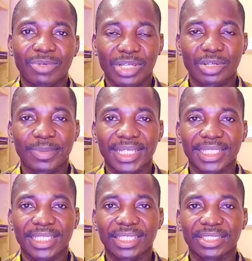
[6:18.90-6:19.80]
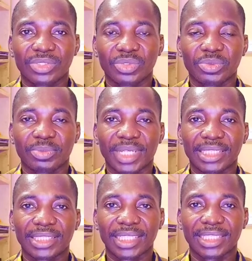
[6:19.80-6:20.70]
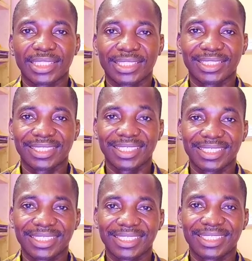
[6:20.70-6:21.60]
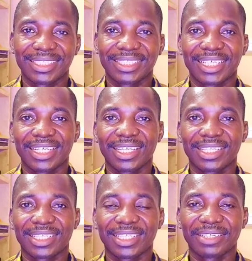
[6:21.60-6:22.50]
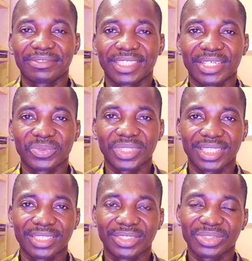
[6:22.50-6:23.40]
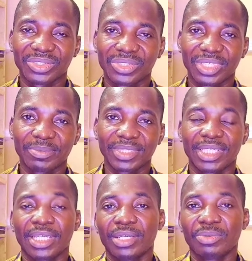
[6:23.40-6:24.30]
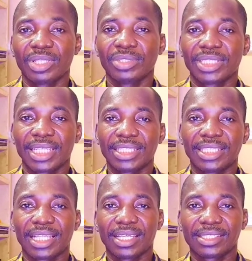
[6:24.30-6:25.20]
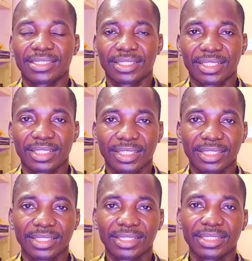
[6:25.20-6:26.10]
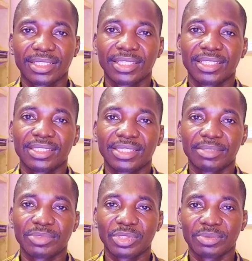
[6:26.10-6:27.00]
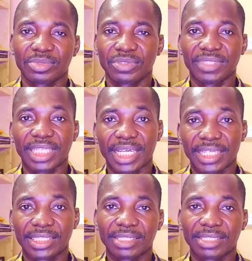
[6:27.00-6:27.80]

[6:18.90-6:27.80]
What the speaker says: Welcome back again to my channel. This is still Health and Lifestyle with Dr. Soyemi. We are looking at the last three symptoms of the nine